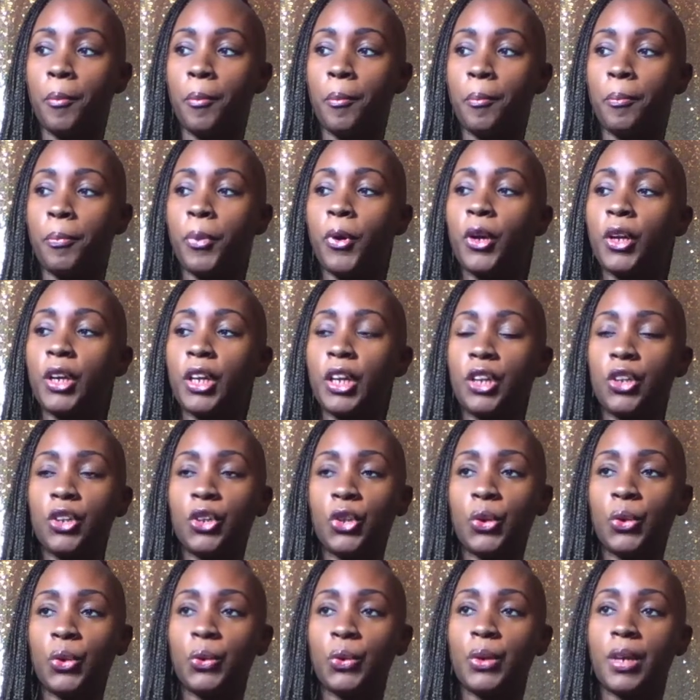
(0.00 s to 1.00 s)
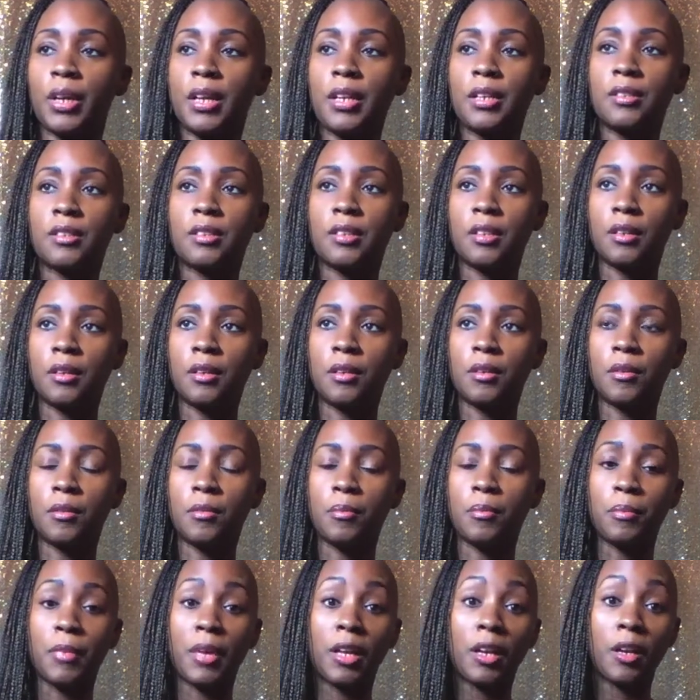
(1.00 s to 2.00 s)
putting you into
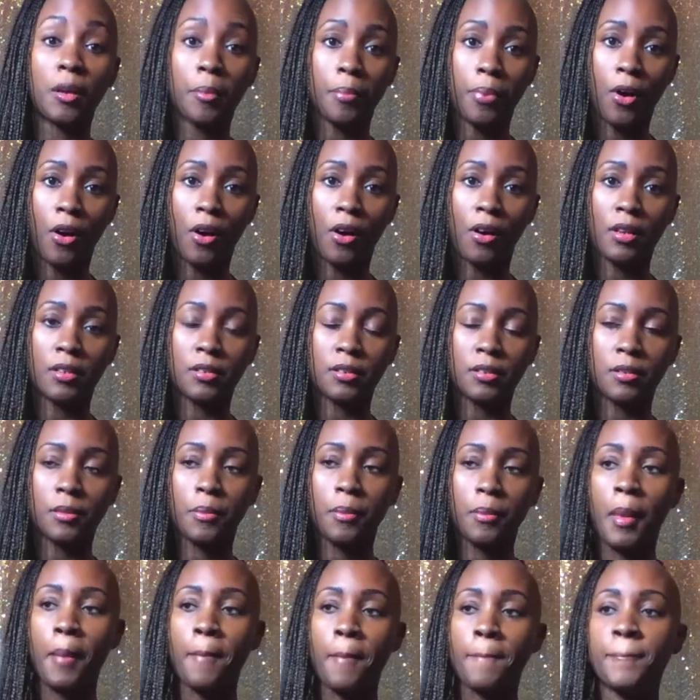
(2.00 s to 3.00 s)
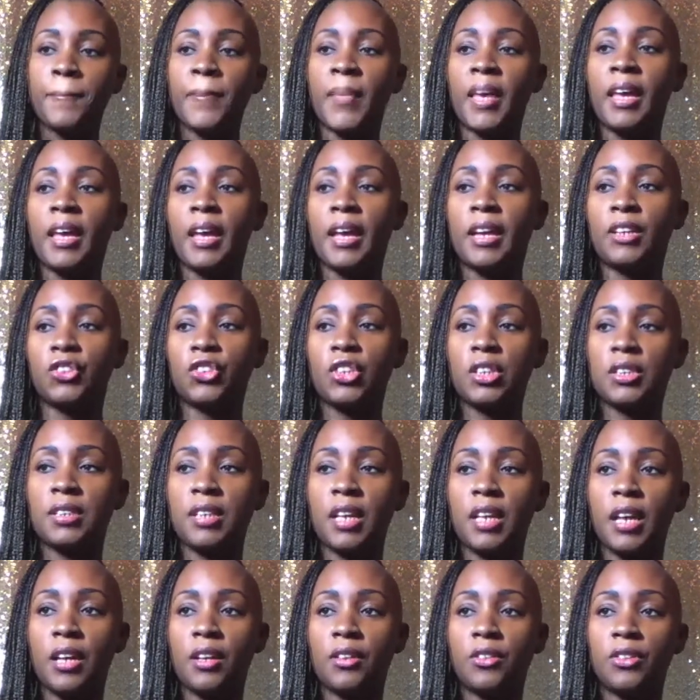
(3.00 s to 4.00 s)
menopause. And she
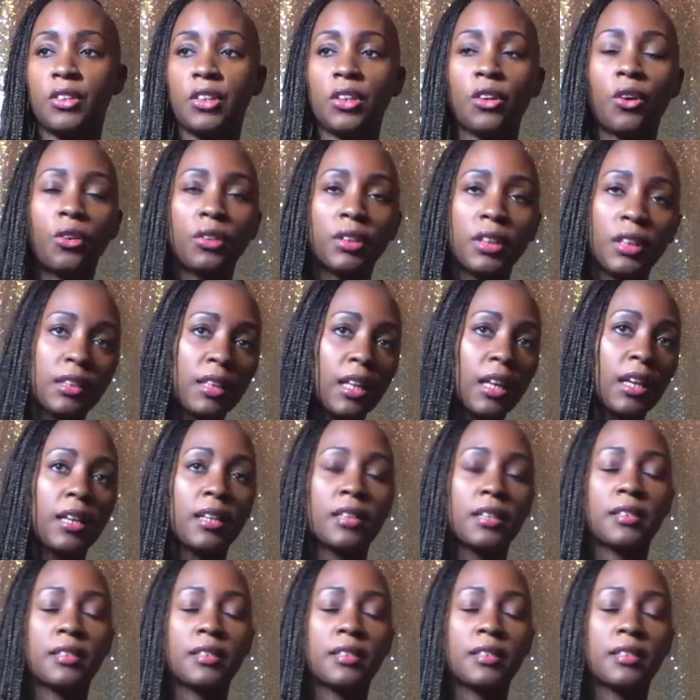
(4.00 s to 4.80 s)
said the only thing is